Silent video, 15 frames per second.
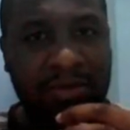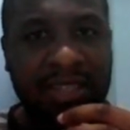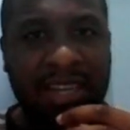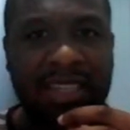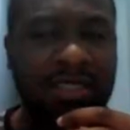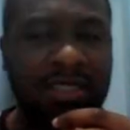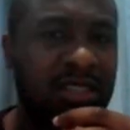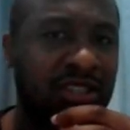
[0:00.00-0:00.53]
of
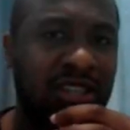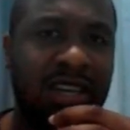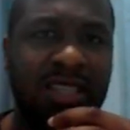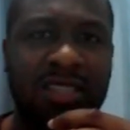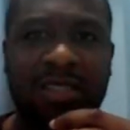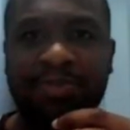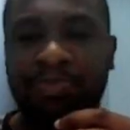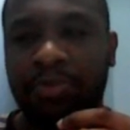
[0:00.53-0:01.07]
subjects,
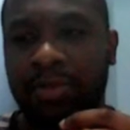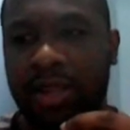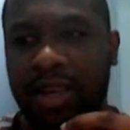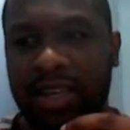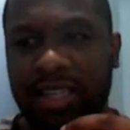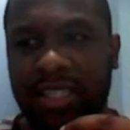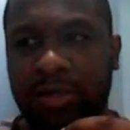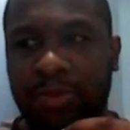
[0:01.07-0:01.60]
such
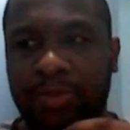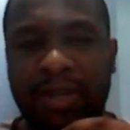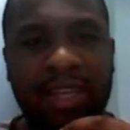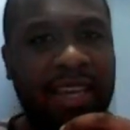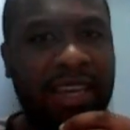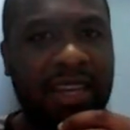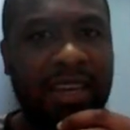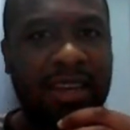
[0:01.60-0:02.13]
as
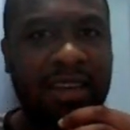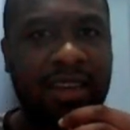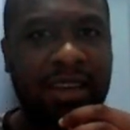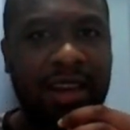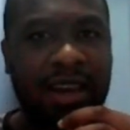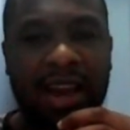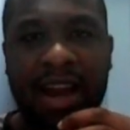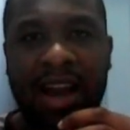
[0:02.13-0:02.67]

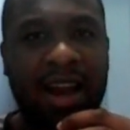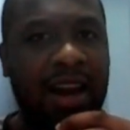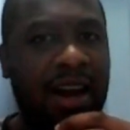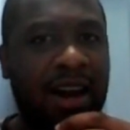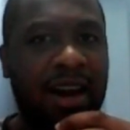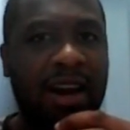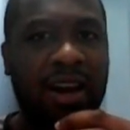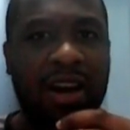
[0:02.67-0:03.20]
speaking
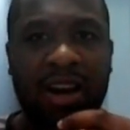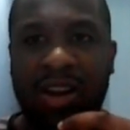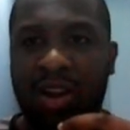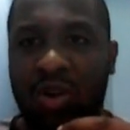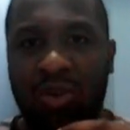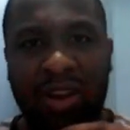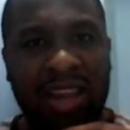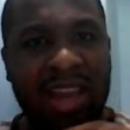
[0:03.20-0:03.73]

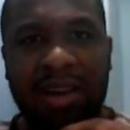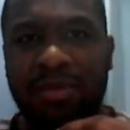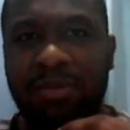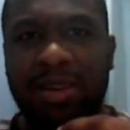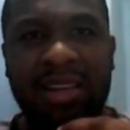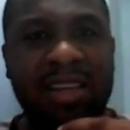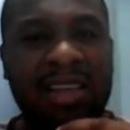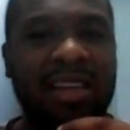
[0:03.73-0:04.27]

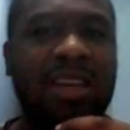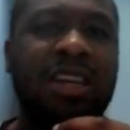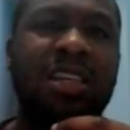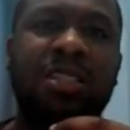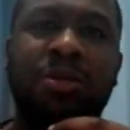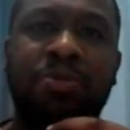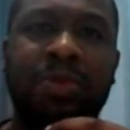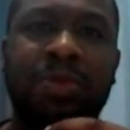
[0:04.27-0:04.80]
on
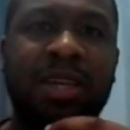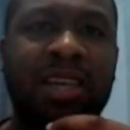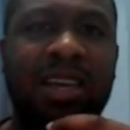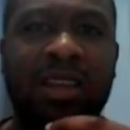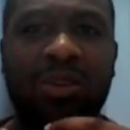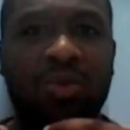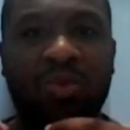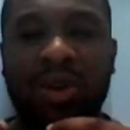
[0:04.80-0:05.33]
Cambly,
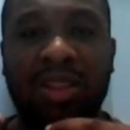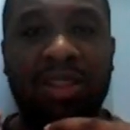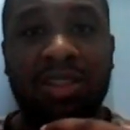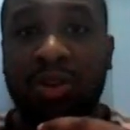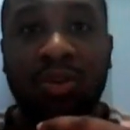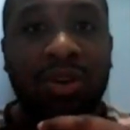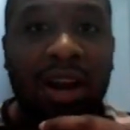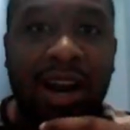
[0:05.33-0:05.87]

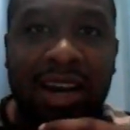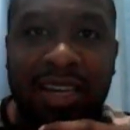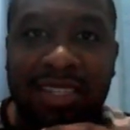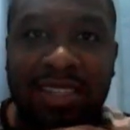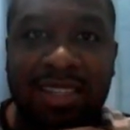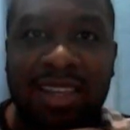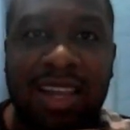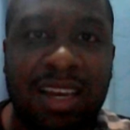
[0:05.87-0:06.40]
speaking with
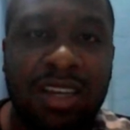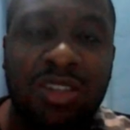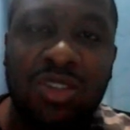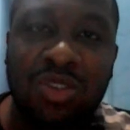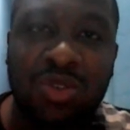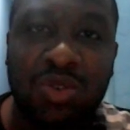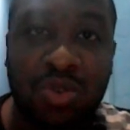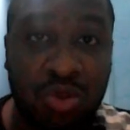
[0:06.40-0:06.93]
you guys. I'd
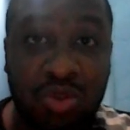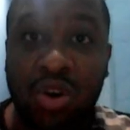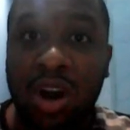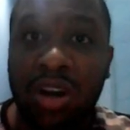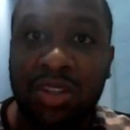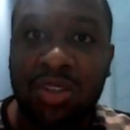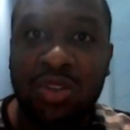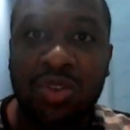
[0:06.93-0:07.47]
like to
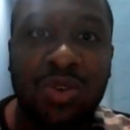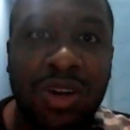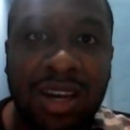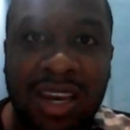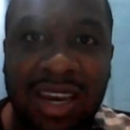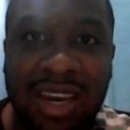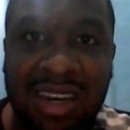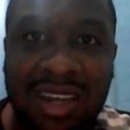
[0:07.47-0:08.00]
talk
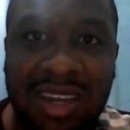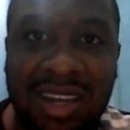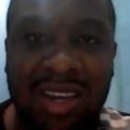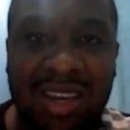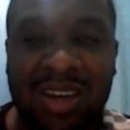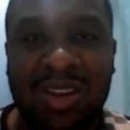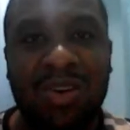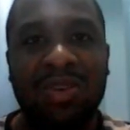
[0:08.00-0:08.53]
to you
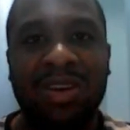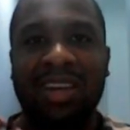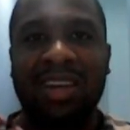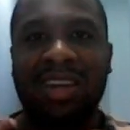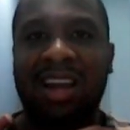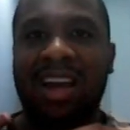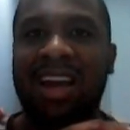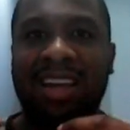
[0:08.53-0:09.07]
again.
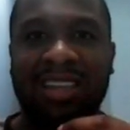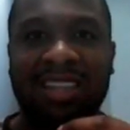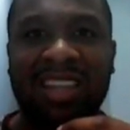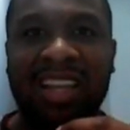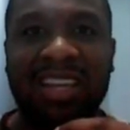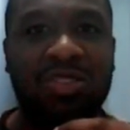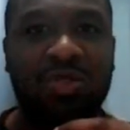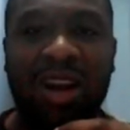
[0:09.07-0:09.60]

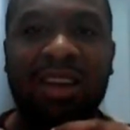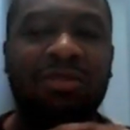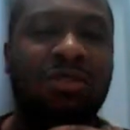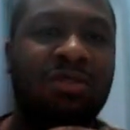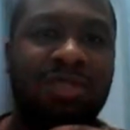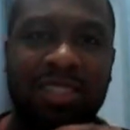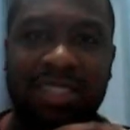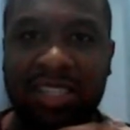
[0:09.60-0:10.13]
I'd like
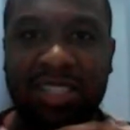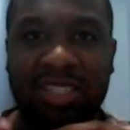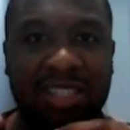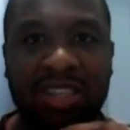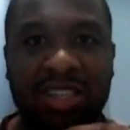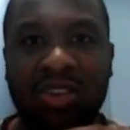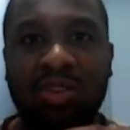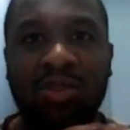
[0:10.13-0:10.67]
to have
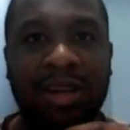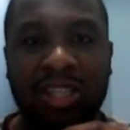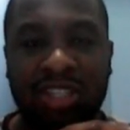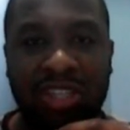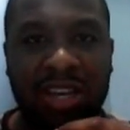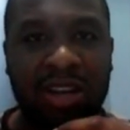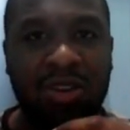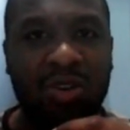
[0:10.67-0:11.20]
conversations
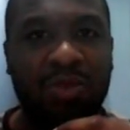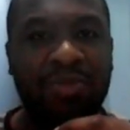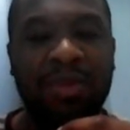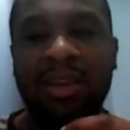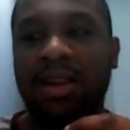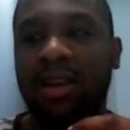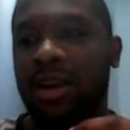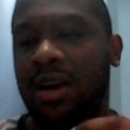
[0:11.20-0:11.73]
here on my
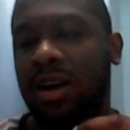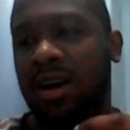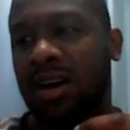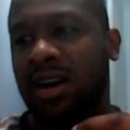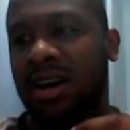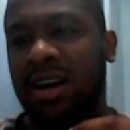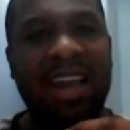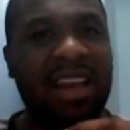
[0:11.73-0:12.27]
channel,
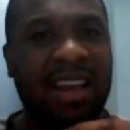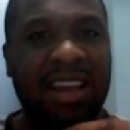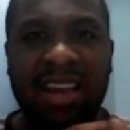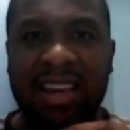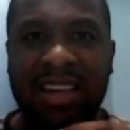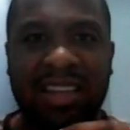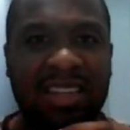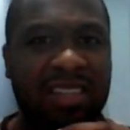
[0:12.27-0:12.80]

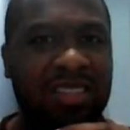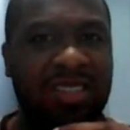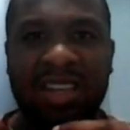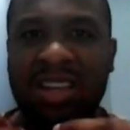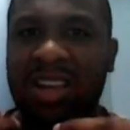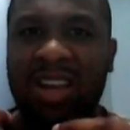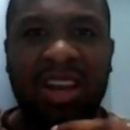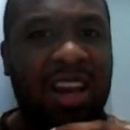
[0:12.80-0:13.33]

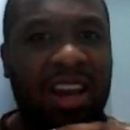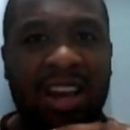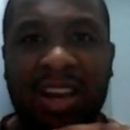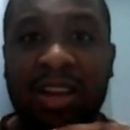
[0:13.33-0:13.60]
and